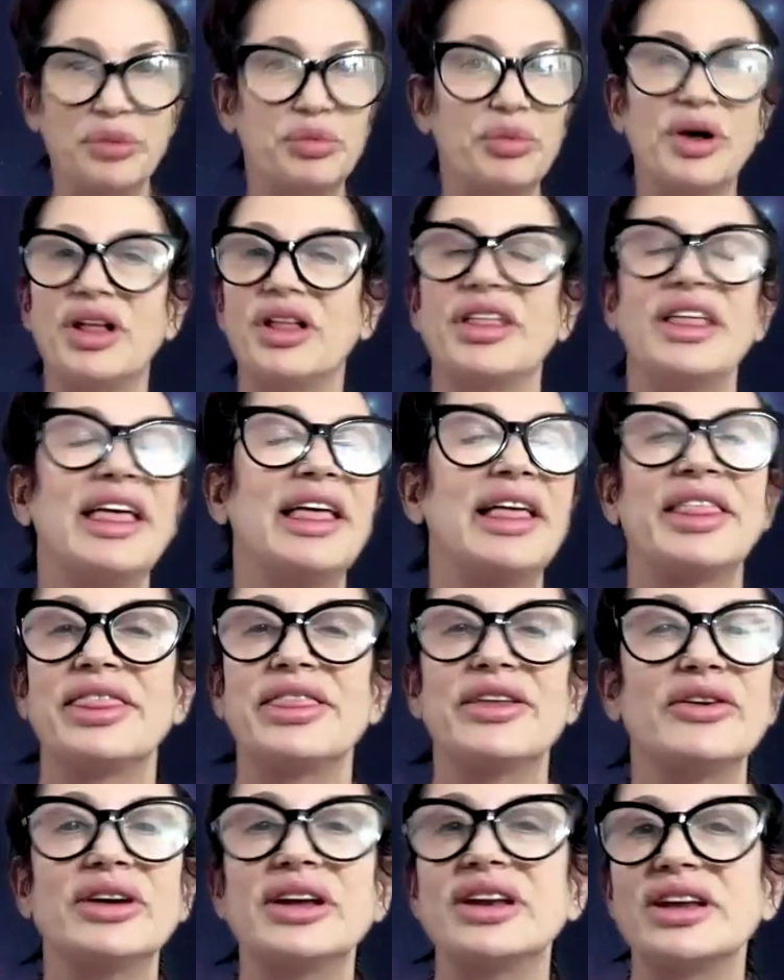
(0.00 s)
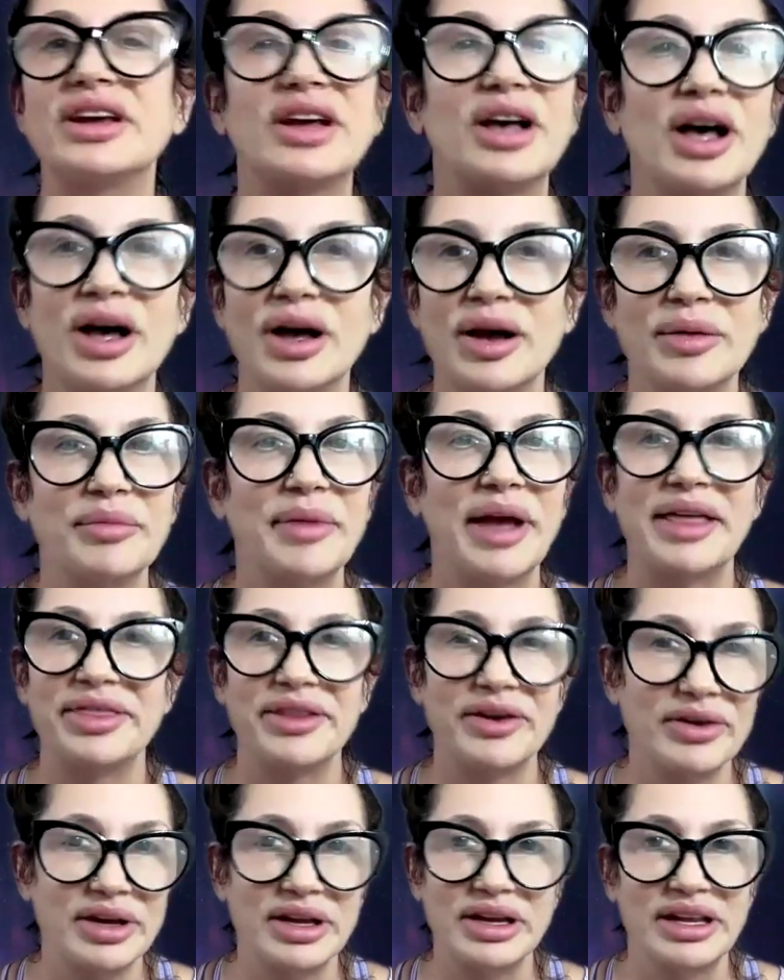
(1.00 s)
Well, they're going to come and
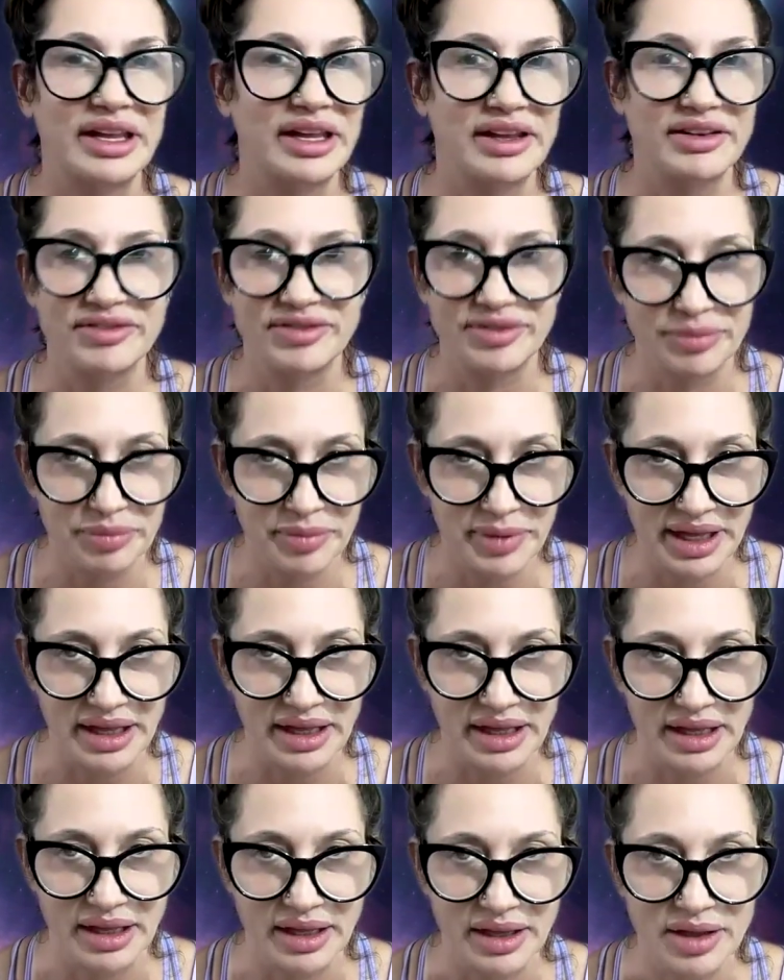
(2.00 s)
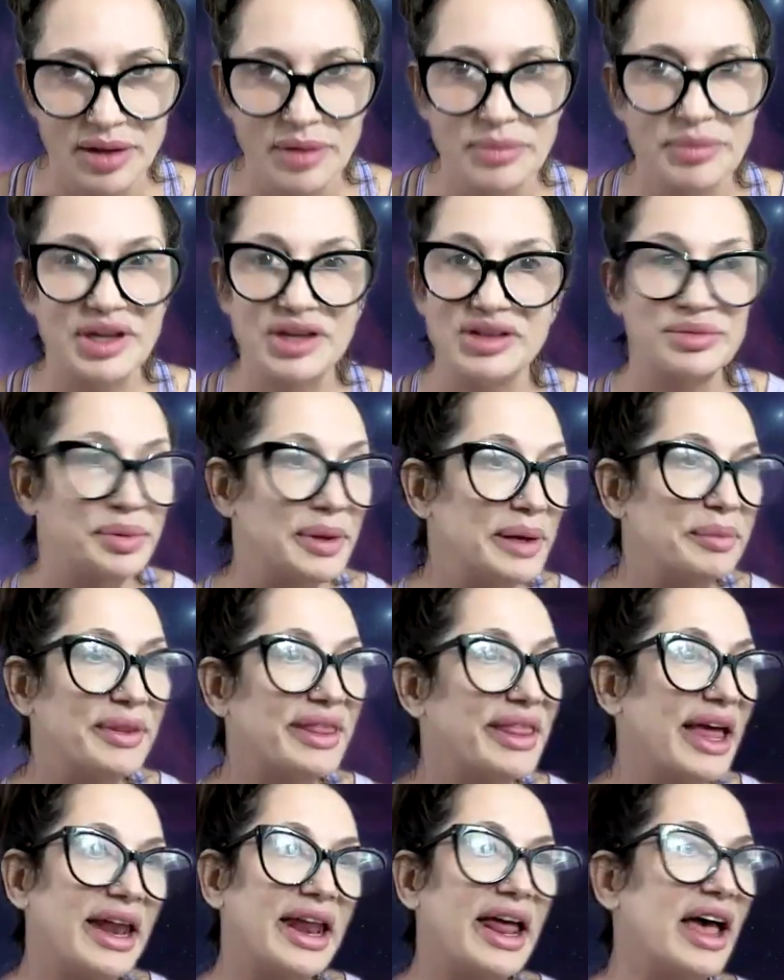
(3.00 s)
they're going to give me, because people
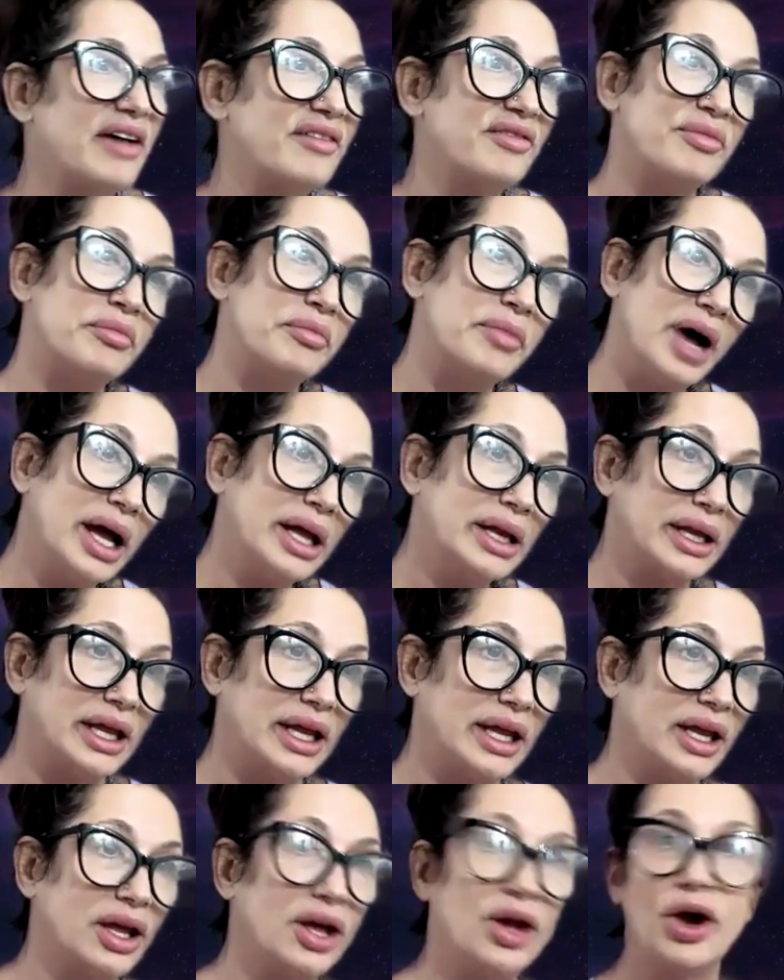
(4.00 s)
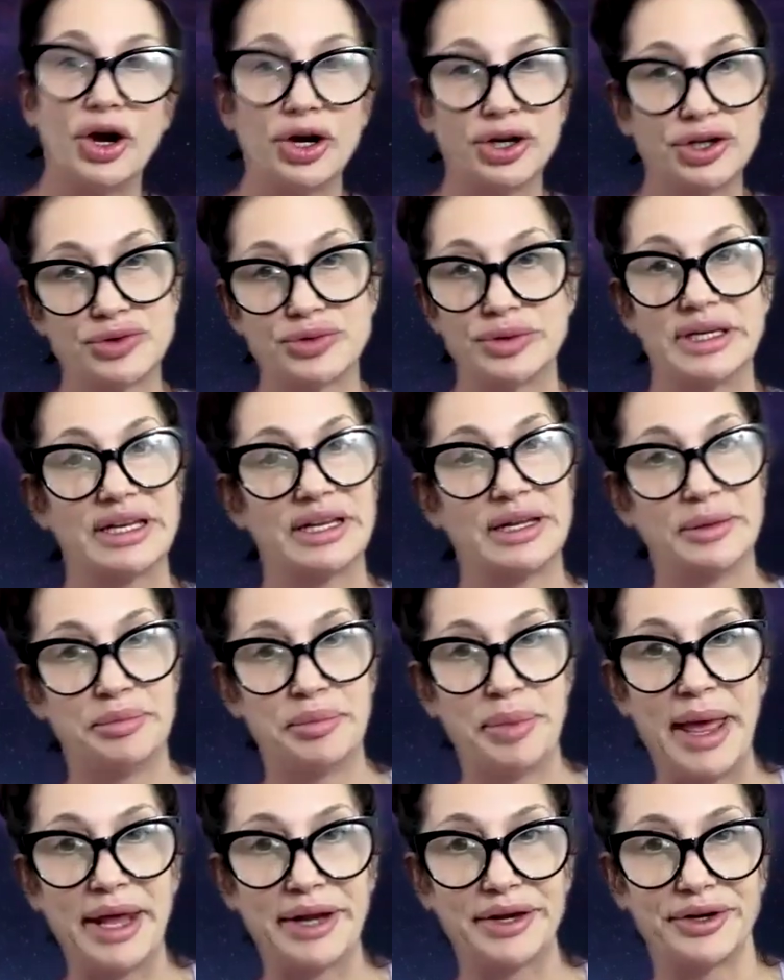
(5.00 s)
that have money are treated
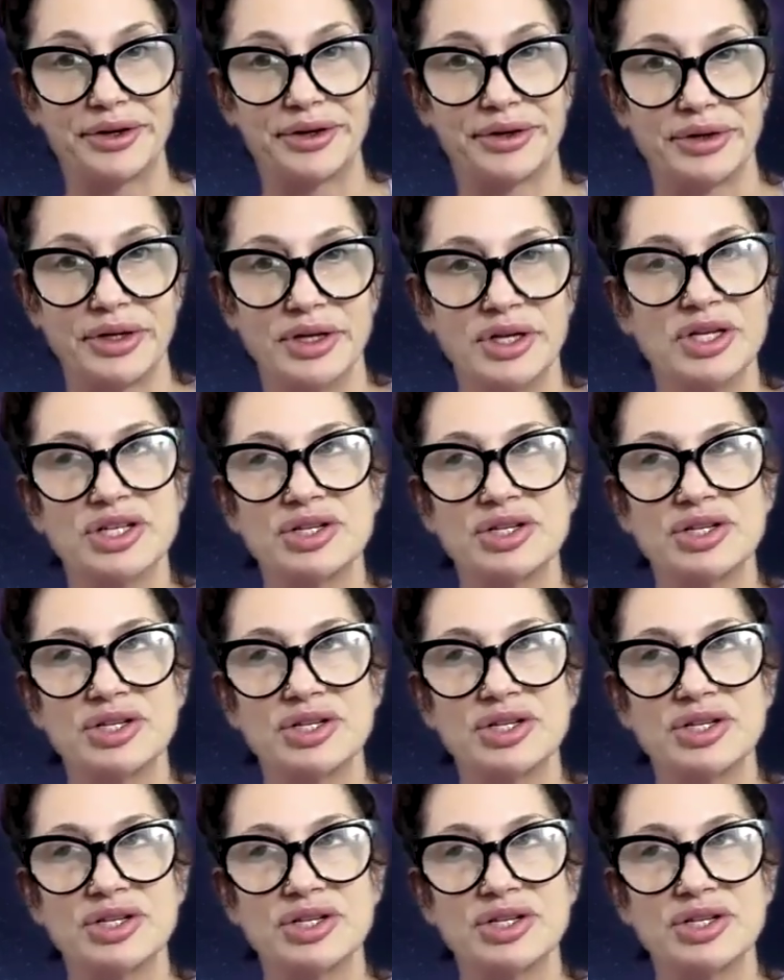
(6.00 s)
better.